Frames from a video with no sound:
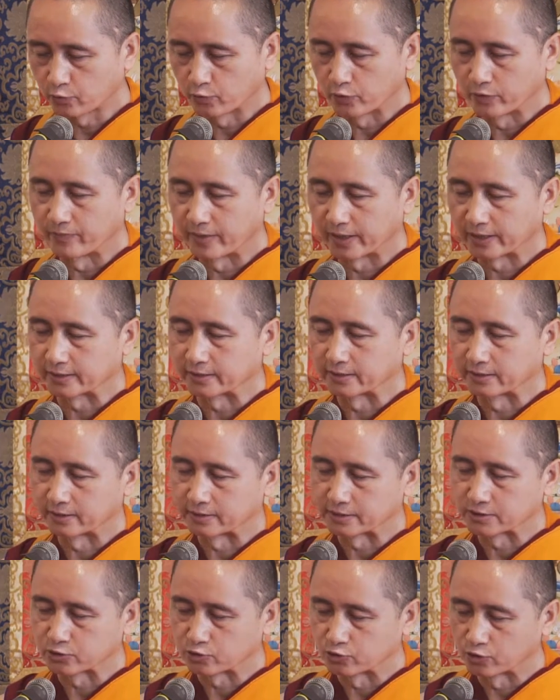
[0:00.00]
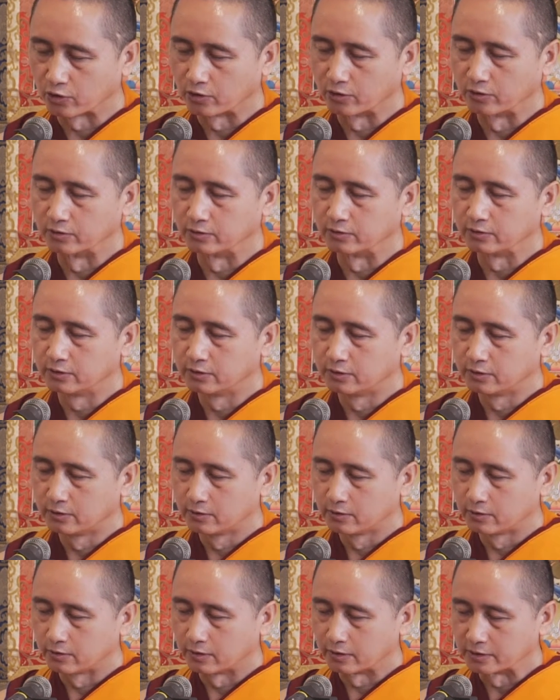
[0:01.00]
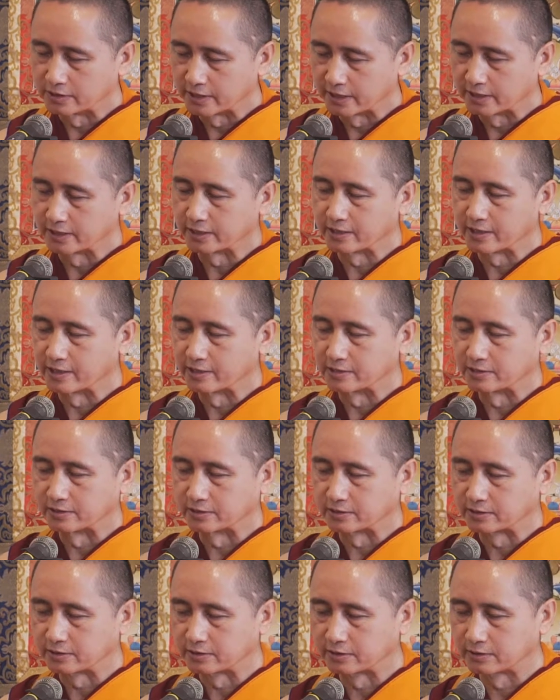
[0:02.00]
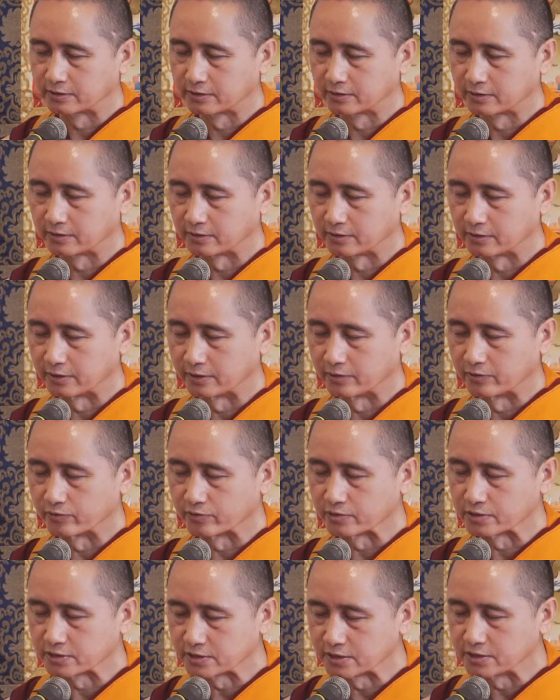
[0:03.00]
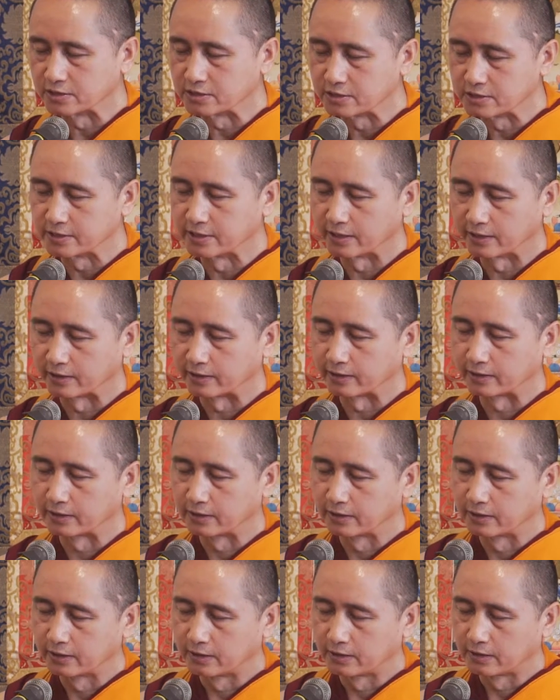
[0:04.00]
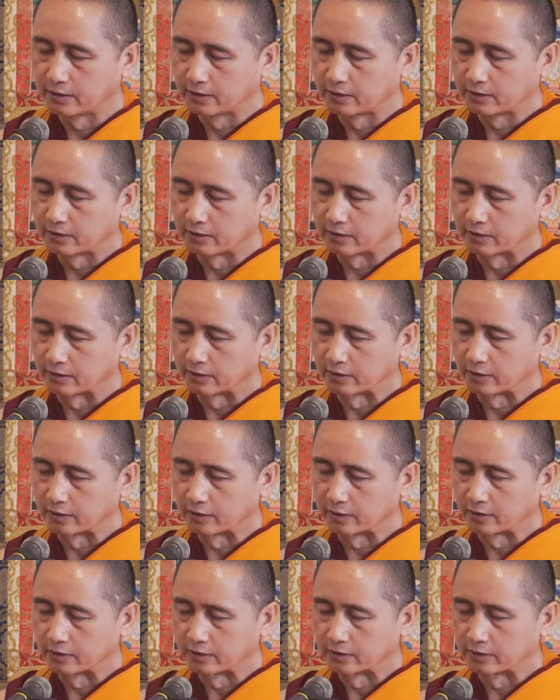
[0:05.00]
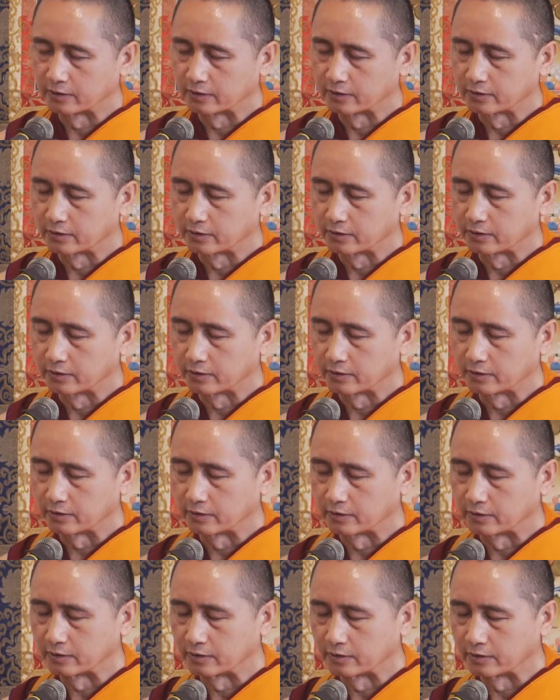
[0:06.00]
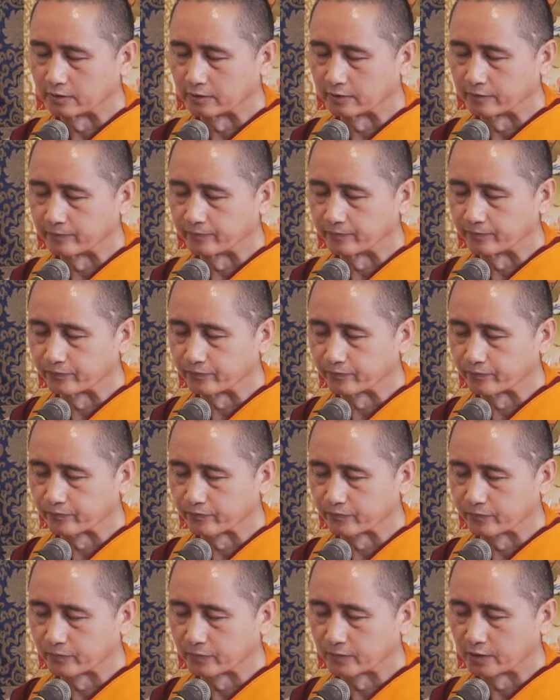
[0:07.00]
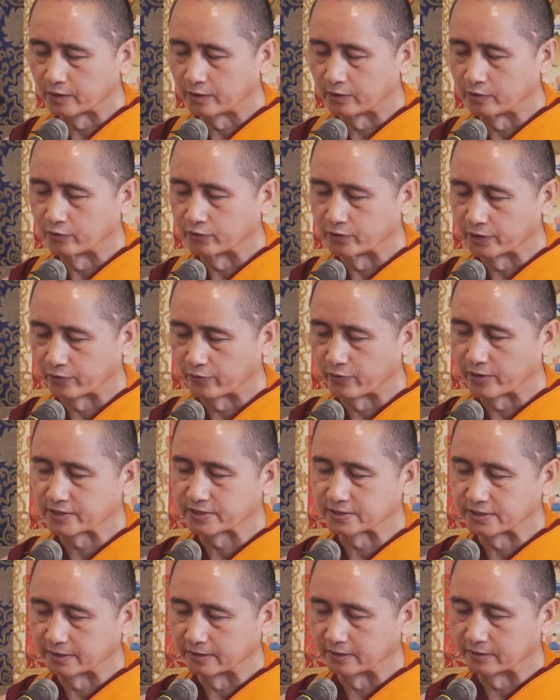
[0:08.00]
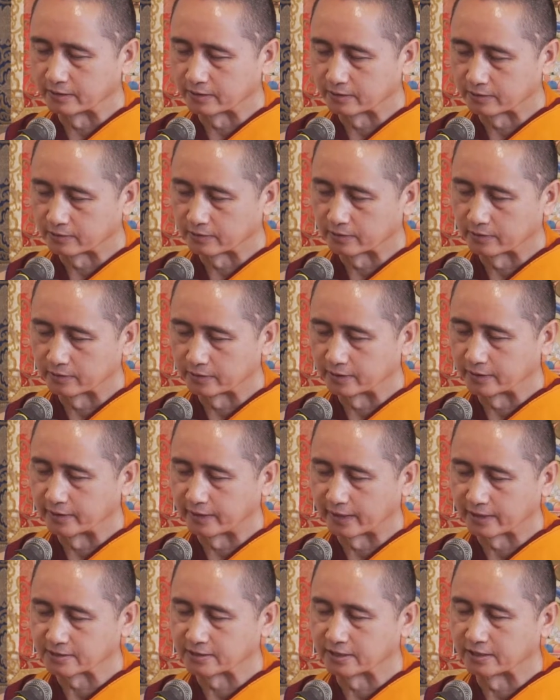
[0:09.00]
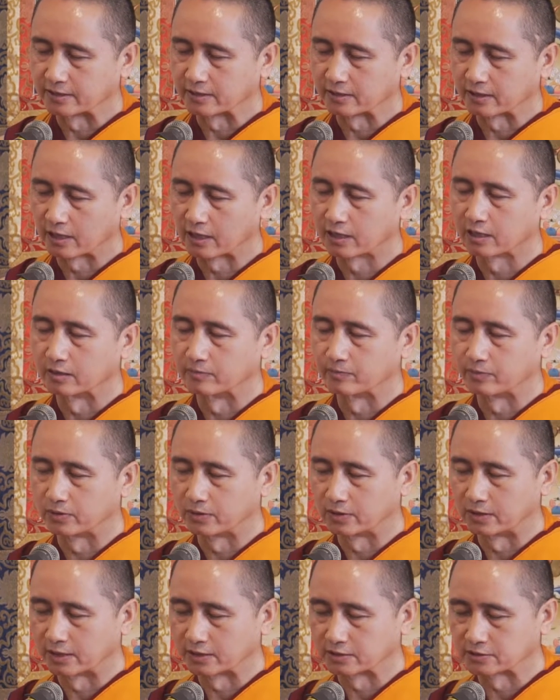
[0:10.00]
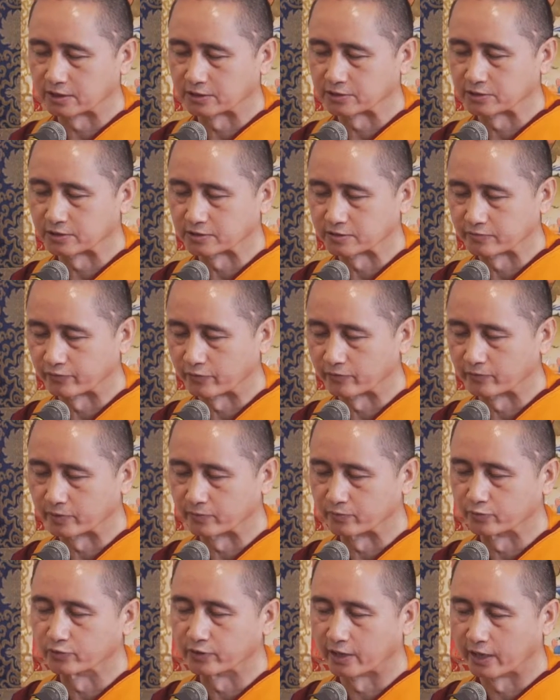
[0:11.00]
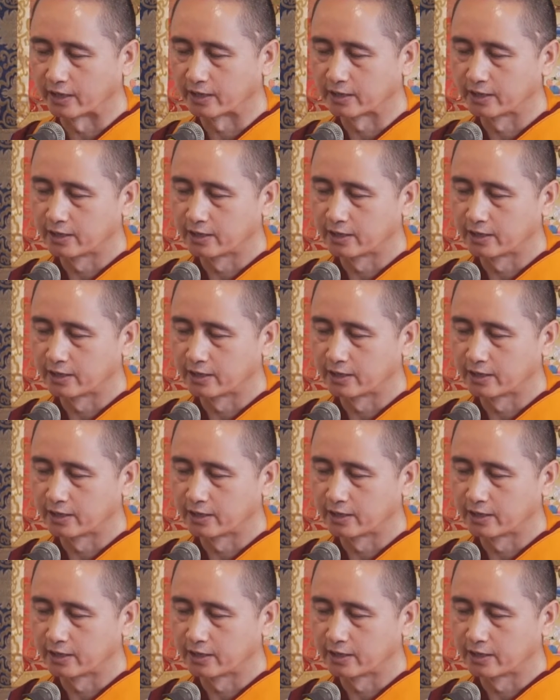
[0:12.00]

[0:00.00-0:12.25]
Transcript: we make a strong, dedicated, you know, sincere, uh, uh, you know, requesting uh, the external help, like such as from the Buddha.